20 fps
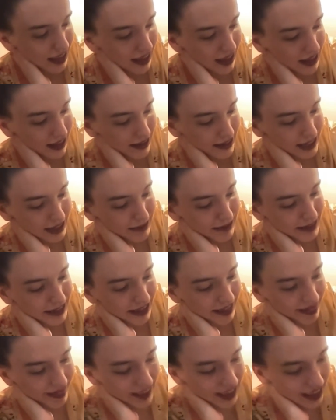I don't know what to
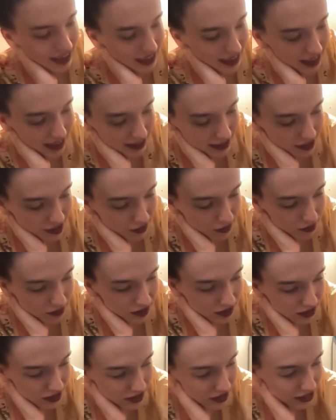think. I don't know what
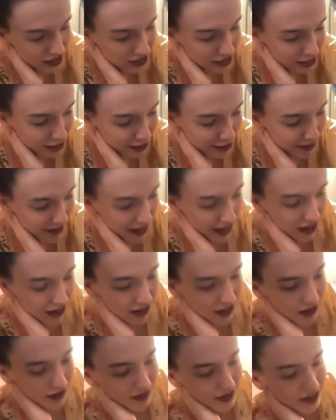to do. I don't
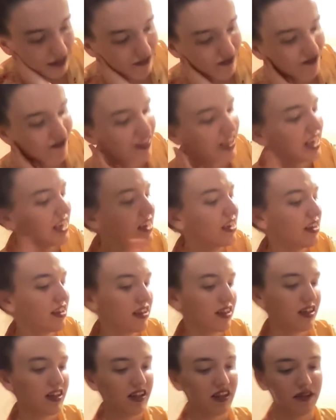know what to
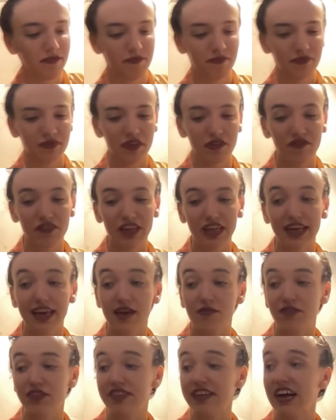feel. I feel like
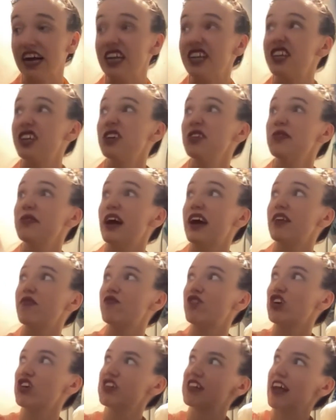everything I do kind of
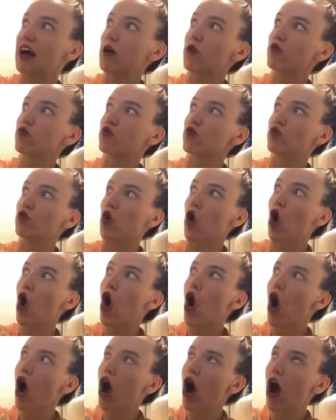turns out
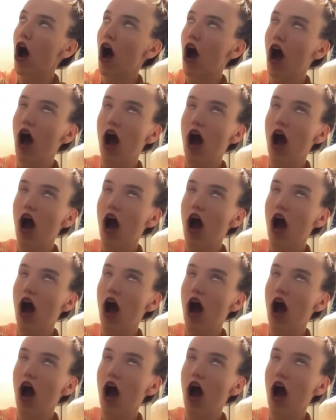wrong.